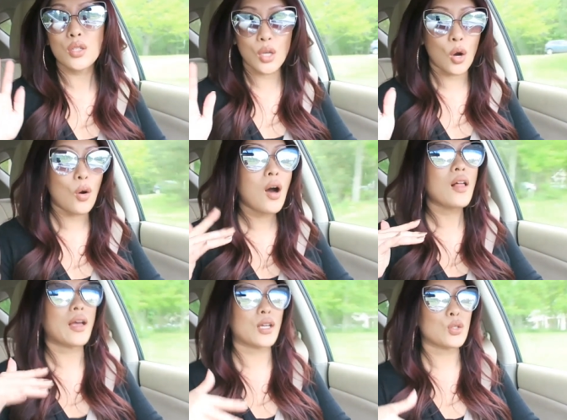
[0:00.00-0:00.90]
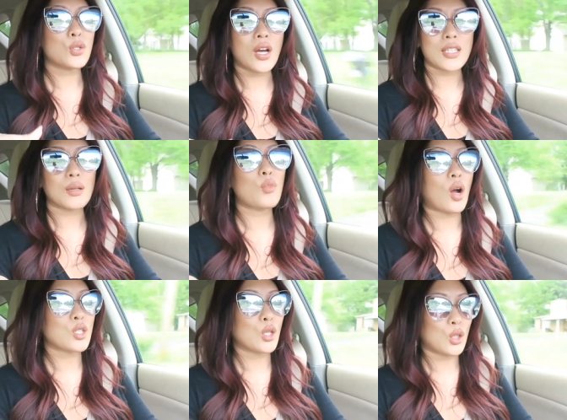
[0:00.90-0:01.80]
So, like I told you guys, I'm
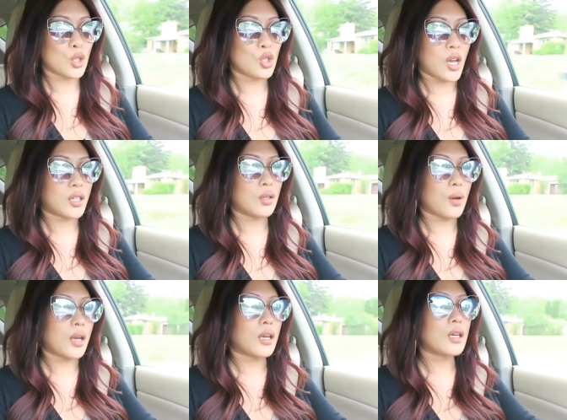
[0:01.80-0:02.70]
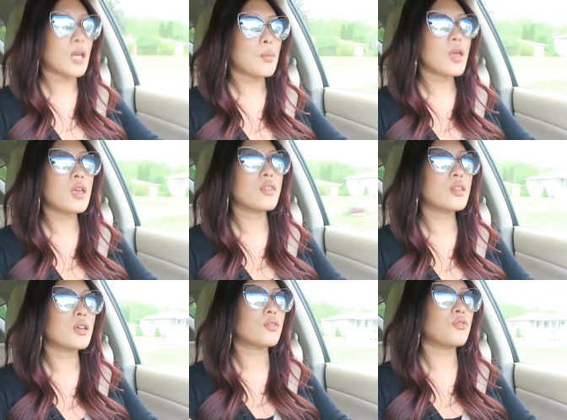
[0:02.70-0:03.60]
watching Nurse Jackie, right? And I'm in
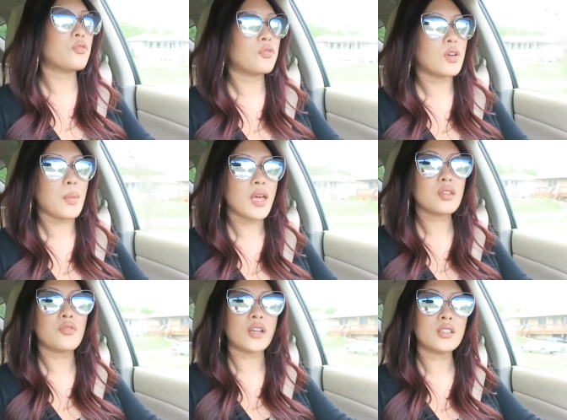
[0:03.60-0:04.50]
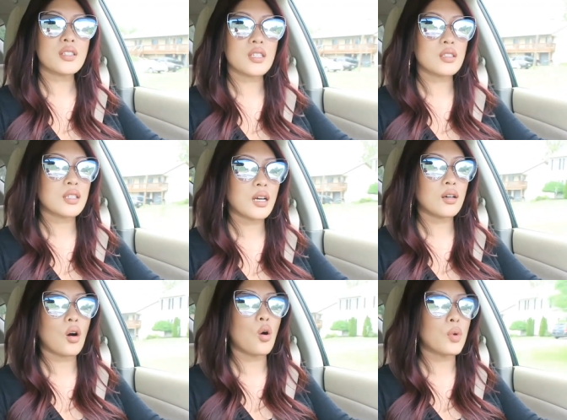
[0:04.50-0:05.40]
the, am I in the final season
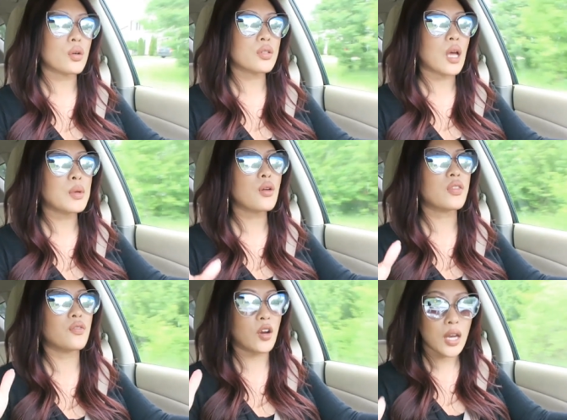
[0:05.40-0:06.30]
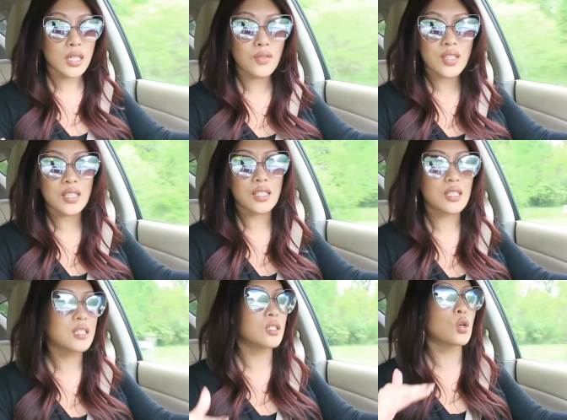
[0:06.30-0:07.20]
now? Almost. I'm either at the very end of the sixth
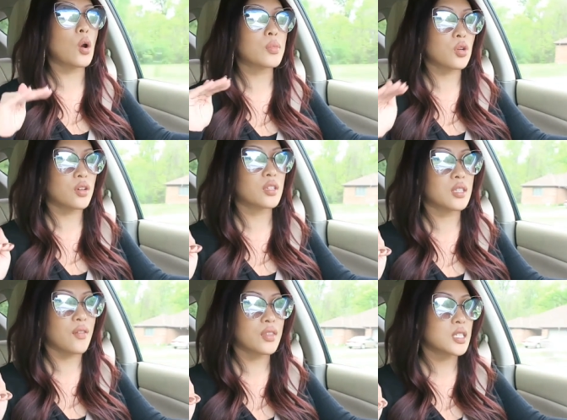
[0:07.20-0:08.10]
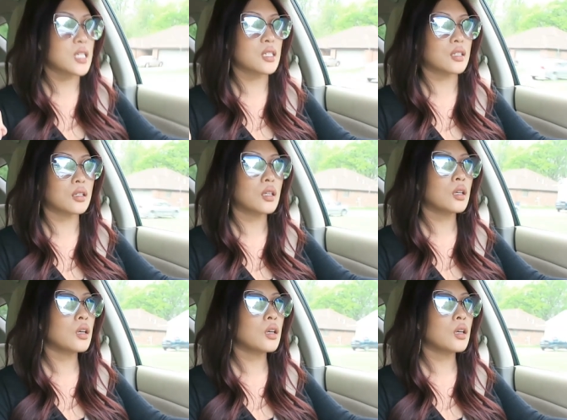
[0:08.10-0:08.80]
season or I'm starting the seventh season.